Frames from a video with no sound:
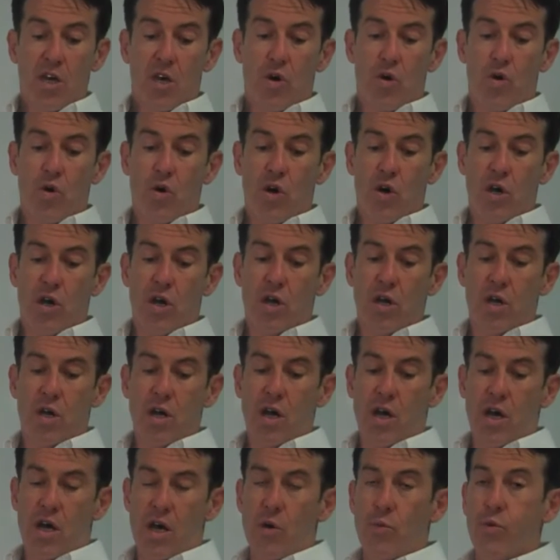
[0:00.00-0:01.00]
Or
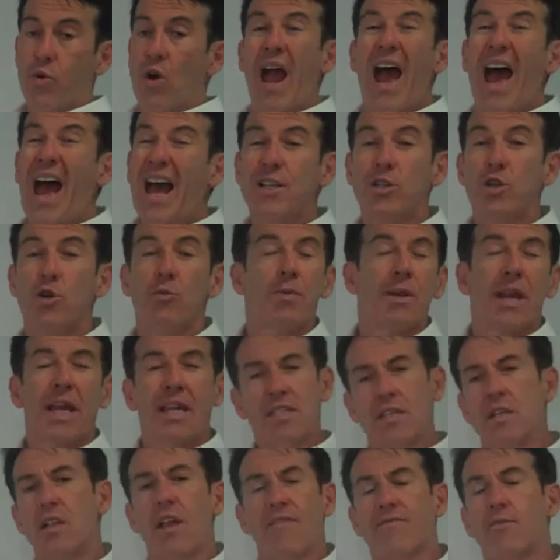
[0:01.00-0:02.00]
we're Agile, but I
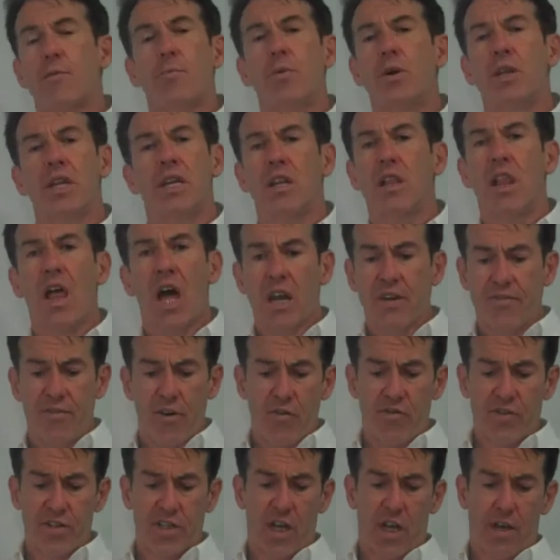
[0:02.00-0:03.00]
still have to put in a lot of
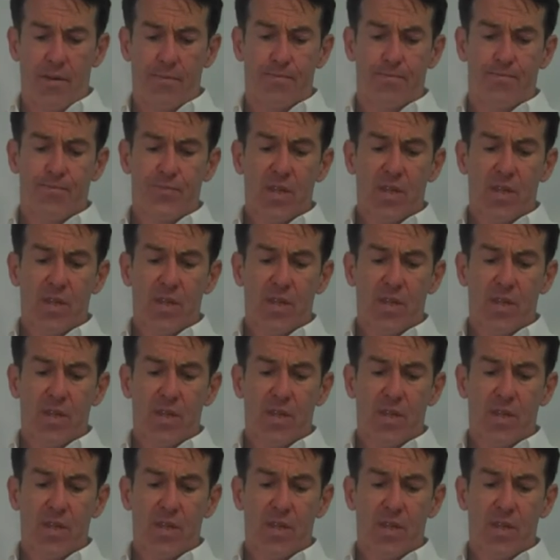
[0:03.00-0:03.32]
overtime.